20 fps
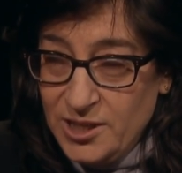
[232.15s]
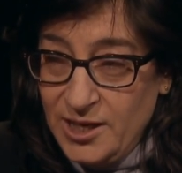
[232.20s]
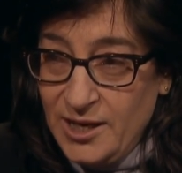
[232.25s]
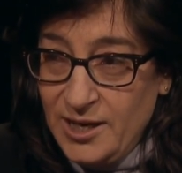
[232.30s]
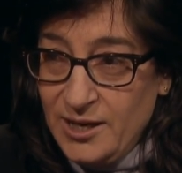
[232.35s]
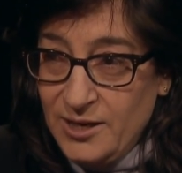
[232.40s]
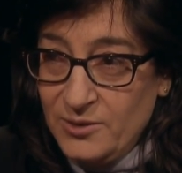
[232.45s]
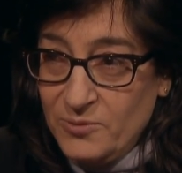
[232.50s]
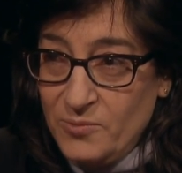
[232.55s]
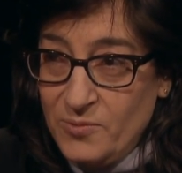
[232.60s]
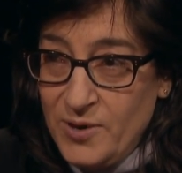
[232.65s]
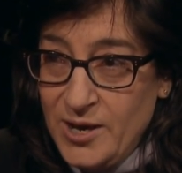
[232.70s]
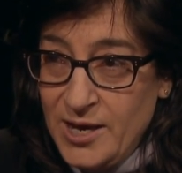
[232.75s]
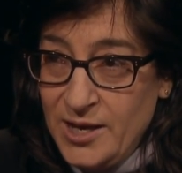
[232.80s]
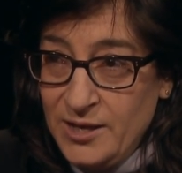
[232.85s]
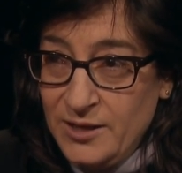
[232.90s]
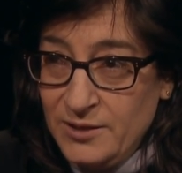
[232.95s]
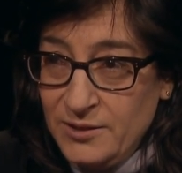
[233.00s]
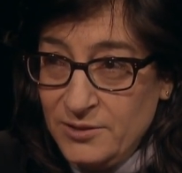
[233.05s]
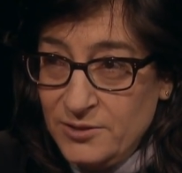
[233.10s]
And
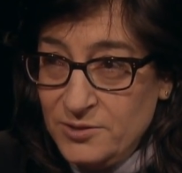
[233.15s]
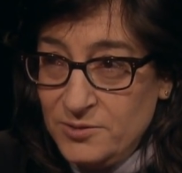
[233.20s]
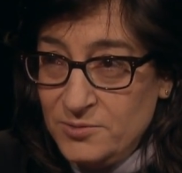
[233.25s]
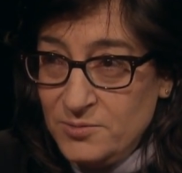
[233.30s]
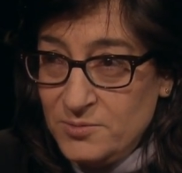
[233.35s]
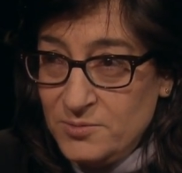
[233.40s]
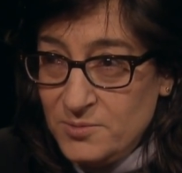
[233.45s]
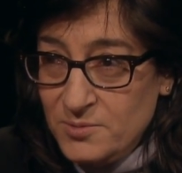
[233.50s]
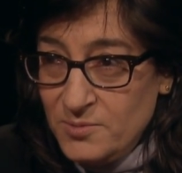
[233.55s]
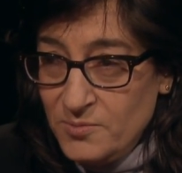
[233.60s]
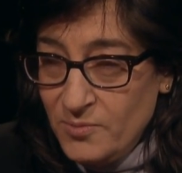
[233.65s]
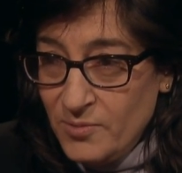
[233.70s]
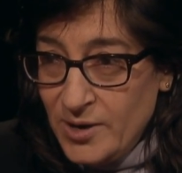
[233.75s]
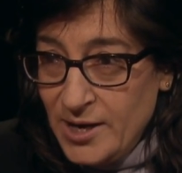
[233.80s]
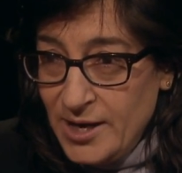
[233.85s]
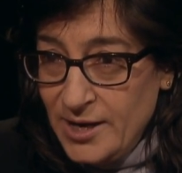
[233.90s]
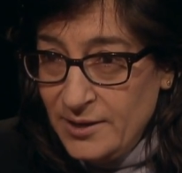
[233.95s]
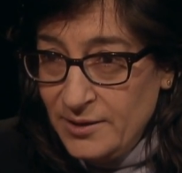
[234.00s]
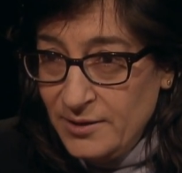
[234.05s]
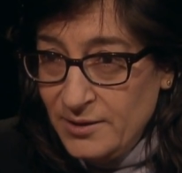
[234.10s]
when,
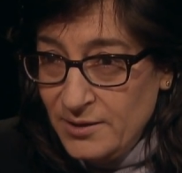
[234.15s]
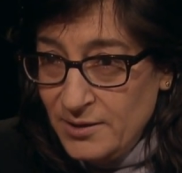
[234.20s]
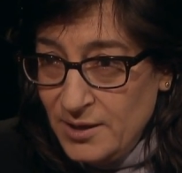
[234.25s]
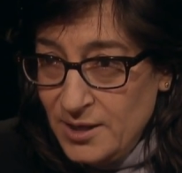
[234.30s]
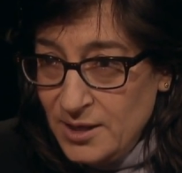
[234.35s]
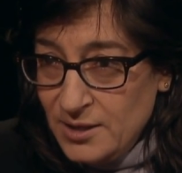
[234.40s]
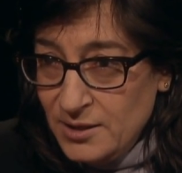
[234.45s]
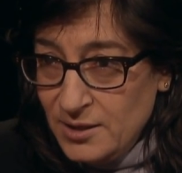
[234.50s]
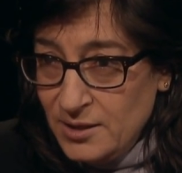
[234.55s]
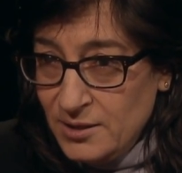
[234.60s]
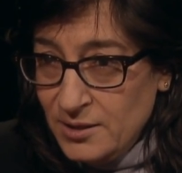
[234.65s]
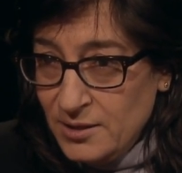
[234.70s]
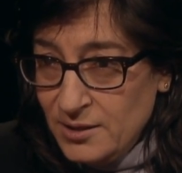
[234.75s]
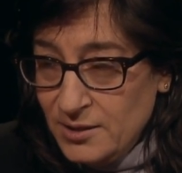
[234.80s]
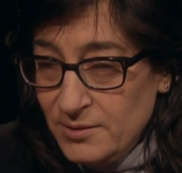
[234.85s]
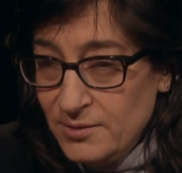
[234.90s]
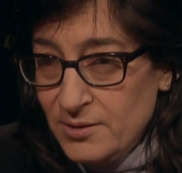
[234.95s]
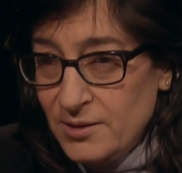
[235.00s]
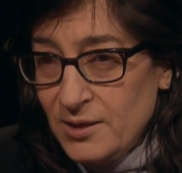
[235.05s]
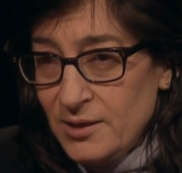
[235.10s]
when in, in
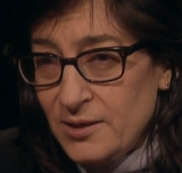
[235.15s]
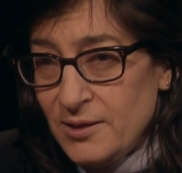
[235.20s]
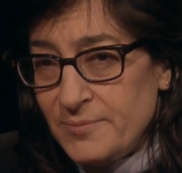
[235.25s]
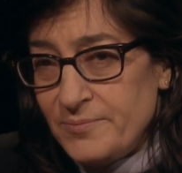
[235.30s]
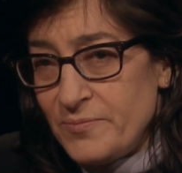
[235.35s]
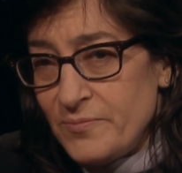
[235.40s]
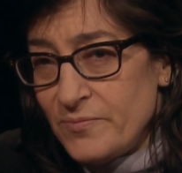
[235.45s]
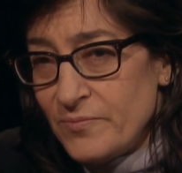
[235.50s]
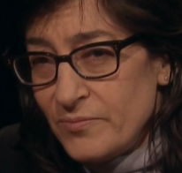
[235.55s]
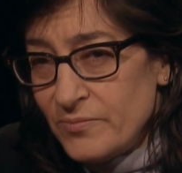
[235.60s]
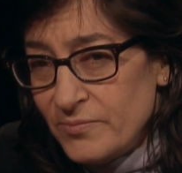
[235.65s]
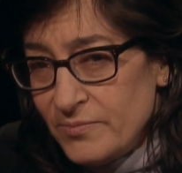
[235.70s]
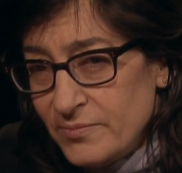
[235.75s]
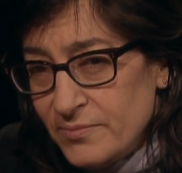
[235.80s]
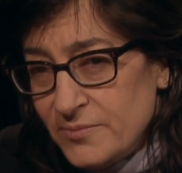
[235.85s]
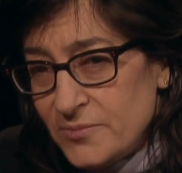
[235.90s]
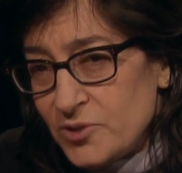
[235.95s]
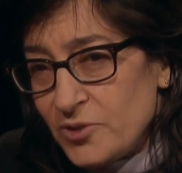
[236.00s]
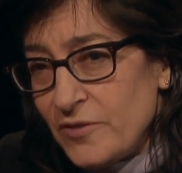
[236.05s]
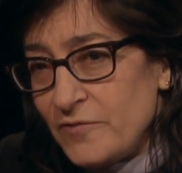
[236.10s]
the, the
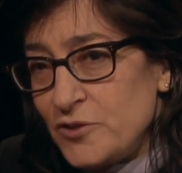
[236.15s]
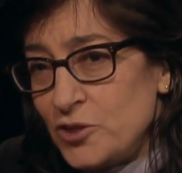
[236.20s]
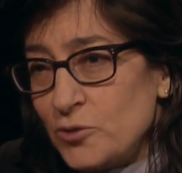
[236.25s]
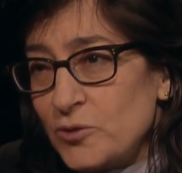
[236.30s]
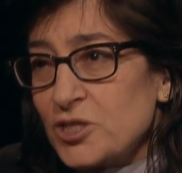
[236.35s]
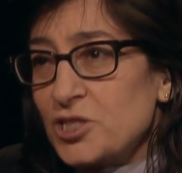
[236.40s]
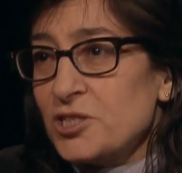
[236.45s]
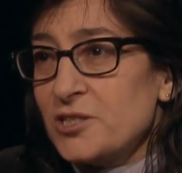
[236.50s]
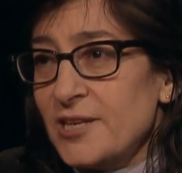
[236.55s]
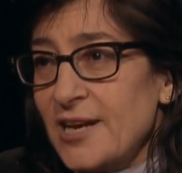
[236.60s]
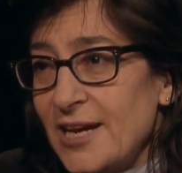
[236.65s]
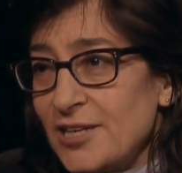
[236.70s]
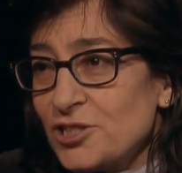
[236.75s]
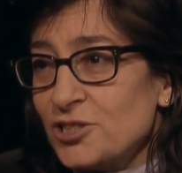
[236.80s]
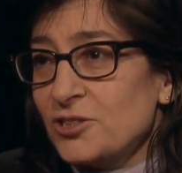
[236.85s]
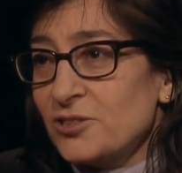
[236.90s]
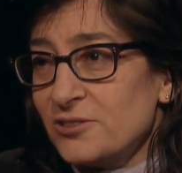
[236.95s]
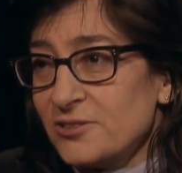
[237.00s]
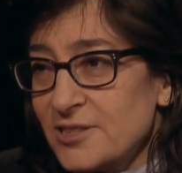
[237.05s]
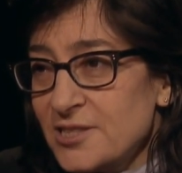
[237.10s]
sort of Jewish
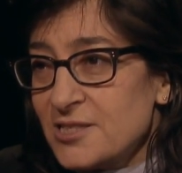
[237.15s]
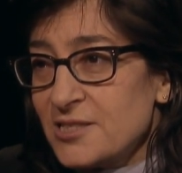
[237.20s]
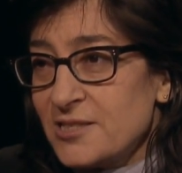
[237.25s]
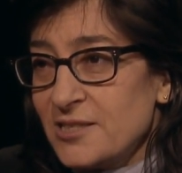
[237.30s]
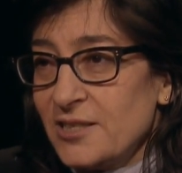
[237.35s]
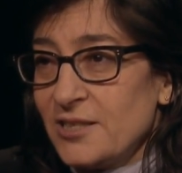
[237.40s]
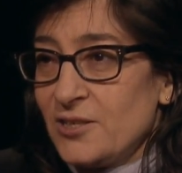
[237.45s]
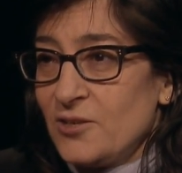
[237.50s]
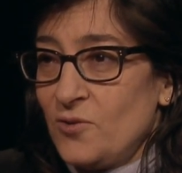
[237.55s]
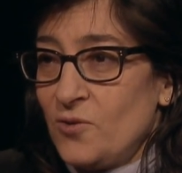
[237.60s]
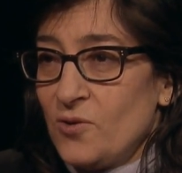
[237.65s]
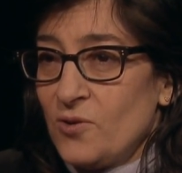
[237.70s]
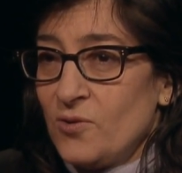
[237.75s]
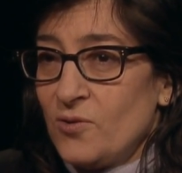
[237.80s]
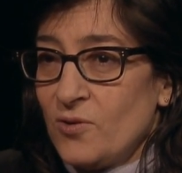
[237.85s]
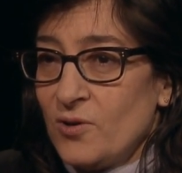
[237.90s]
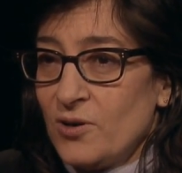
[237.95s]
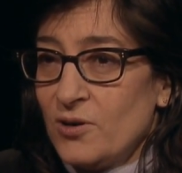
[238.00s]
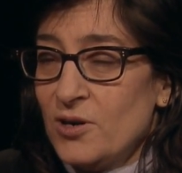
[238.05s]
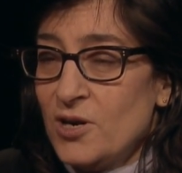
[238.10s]
nationalistic or,
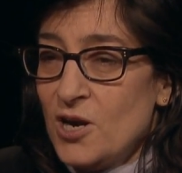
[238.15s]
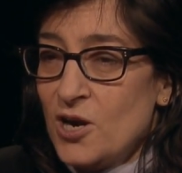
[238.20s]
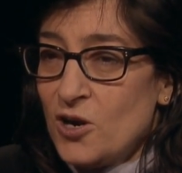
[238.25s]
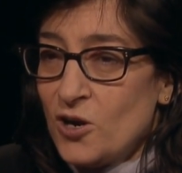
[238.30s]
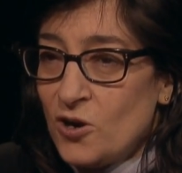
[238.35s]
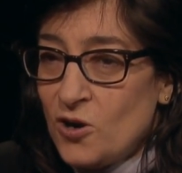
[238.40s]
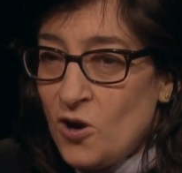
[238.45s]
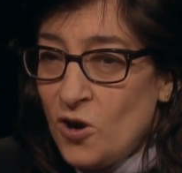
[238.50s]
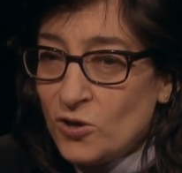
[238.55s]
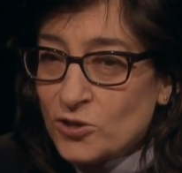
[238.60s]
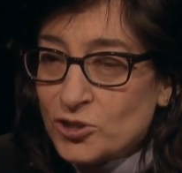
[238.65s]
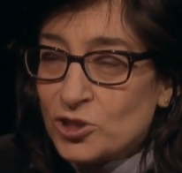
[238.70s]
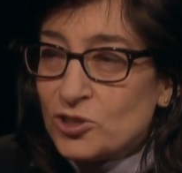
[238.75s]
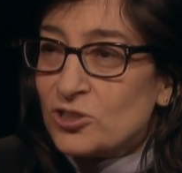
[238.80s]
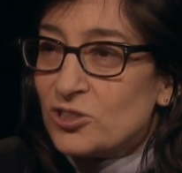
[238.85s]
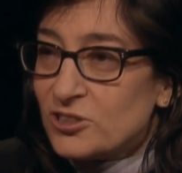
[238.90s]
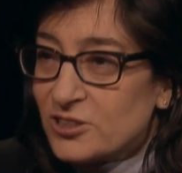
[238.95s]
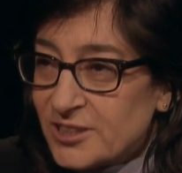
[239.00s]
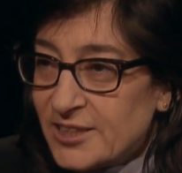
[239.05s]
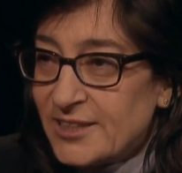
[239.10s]
or
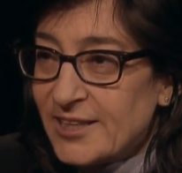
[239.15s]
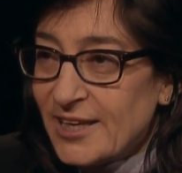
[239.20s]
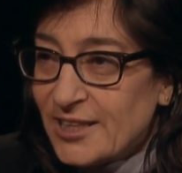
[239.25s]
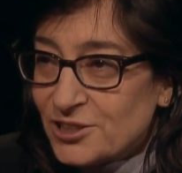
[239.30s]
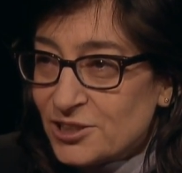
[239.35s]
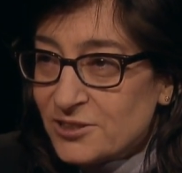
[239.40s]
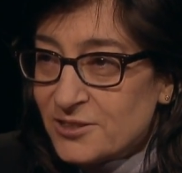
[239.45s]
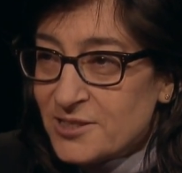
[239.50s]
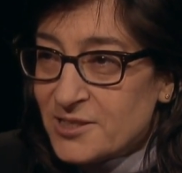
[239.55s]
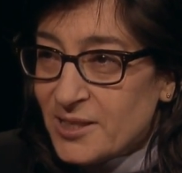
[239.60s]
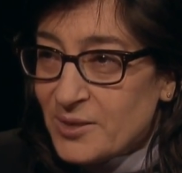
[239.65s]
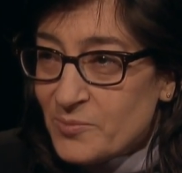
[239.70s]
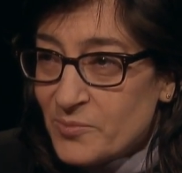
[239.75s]
culturally nationalistic